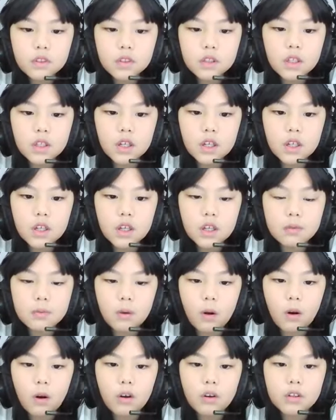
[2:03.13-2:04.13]
the
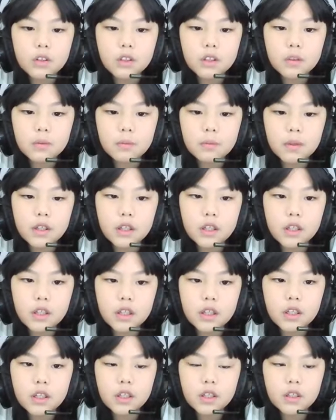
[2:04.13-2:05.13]
empire is
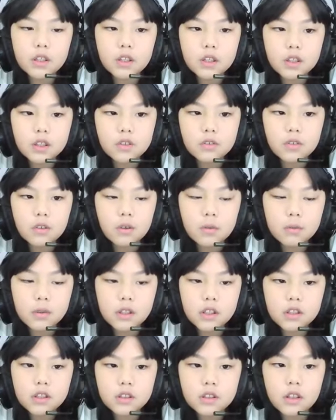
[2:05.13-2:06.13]
making
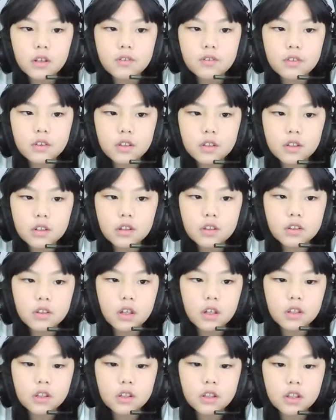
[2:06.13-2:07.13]
Philomena suffer
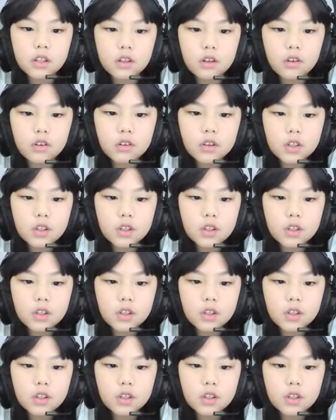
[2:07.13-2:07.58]
until